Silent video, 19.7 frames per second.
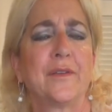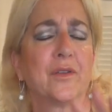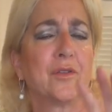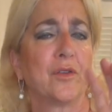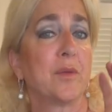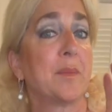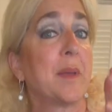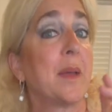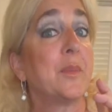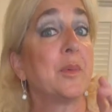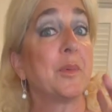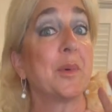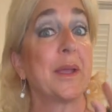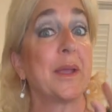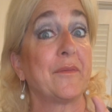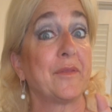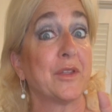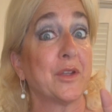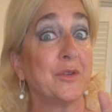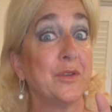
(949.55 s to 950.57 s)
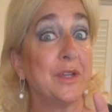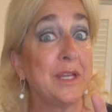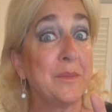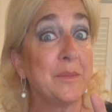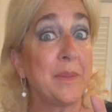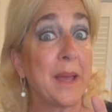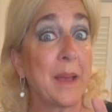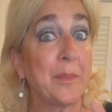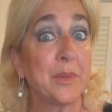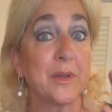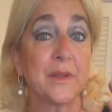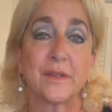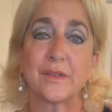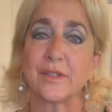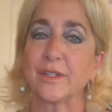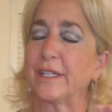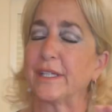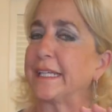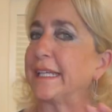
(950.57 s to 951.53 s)
Remember, we have the green pepper that's
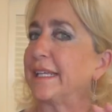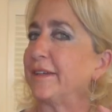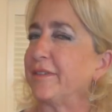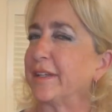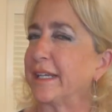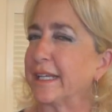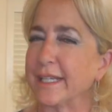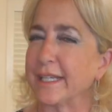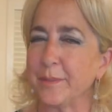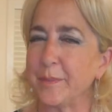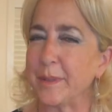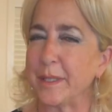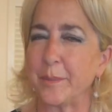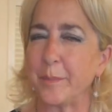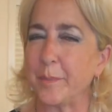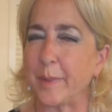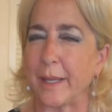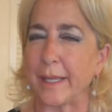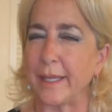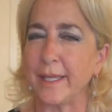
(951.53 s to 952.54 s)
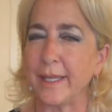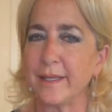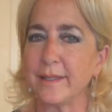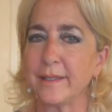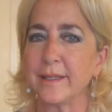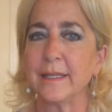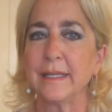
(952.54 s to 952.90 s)
gonna give it a little bit of bite,